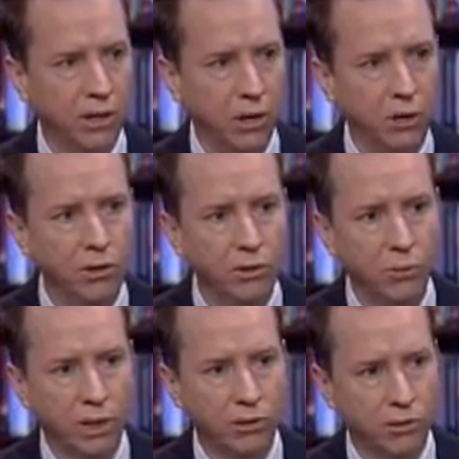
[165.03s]
all these
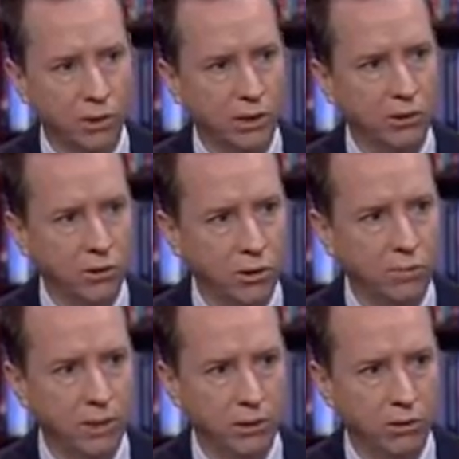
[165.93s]
records are going to start
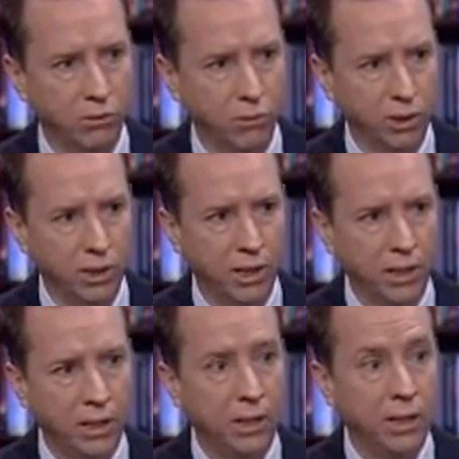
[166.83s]
to be destroyed
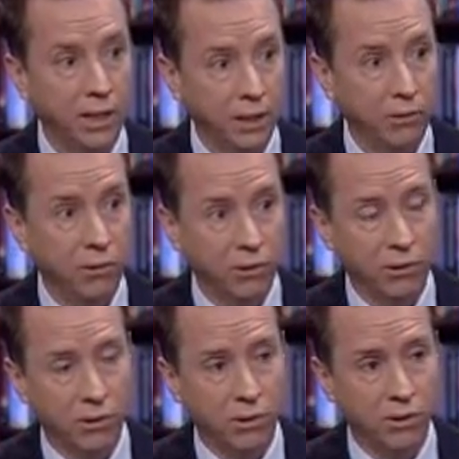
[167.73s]
later
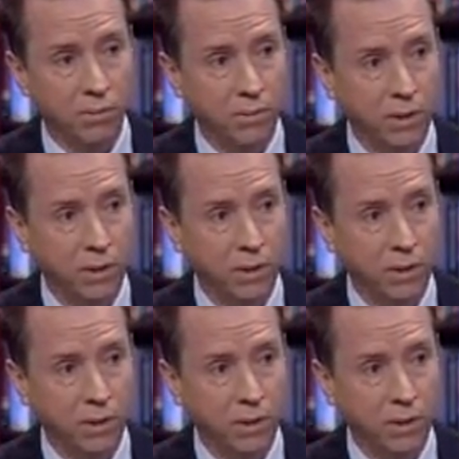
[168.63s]
this year.